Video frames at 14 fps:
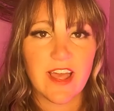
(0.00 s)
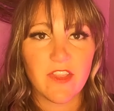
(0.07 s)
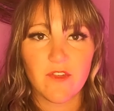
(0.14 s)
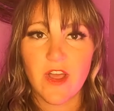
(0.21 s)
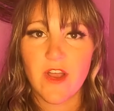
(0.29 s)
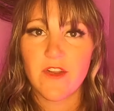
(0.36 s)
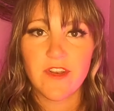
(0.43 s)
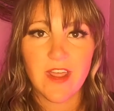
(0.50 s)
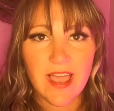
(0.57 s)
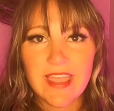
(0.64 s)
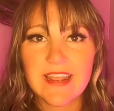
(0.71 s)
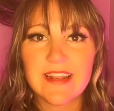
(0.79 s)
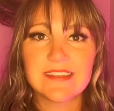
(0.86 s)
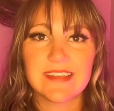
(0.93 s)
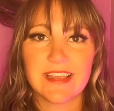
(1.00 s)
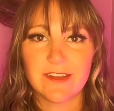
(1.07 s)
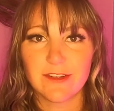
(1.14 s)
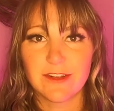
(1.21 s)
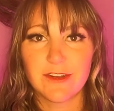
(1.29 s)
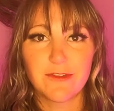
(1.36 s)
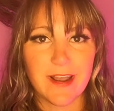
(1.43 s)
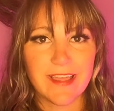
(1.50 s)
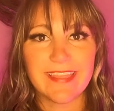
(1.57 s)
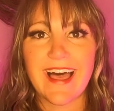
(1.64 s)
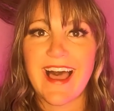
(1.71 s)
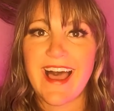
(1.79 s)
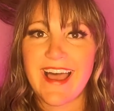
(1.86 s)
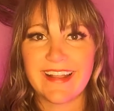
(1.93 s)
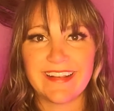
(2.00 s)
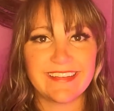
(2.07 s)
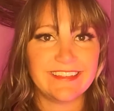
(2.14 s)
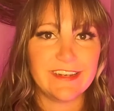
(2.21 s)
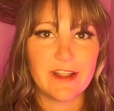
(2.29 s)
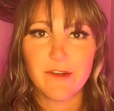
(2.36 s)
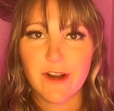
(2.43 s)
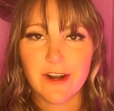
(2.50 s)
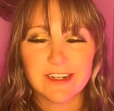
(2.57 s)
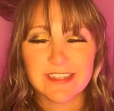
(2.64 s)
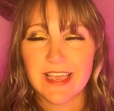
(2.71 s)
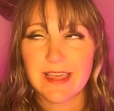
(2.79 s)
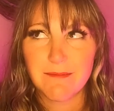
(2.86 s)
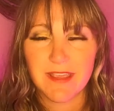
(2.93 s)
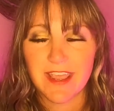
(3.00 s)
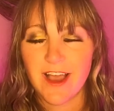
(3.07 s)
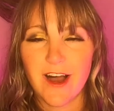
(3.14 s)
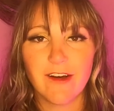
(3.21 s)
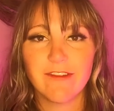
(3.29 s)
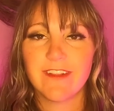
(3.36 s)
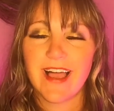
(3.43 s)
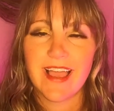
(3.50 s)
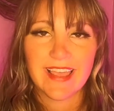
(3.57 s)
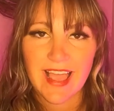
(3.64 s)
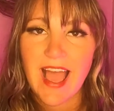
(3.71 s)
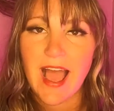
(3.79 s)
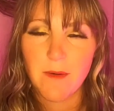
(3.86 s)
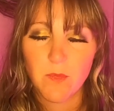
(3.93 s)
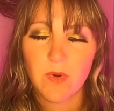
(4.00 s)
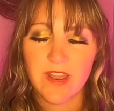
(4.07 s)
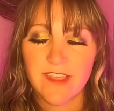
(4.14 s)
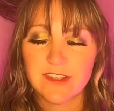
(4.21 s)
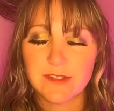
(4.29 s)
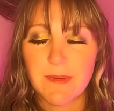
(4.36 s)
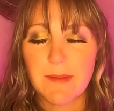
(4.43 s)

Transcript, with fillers: down the road and not hitting a single red light and no cars cutting me off. Like, I'm one of those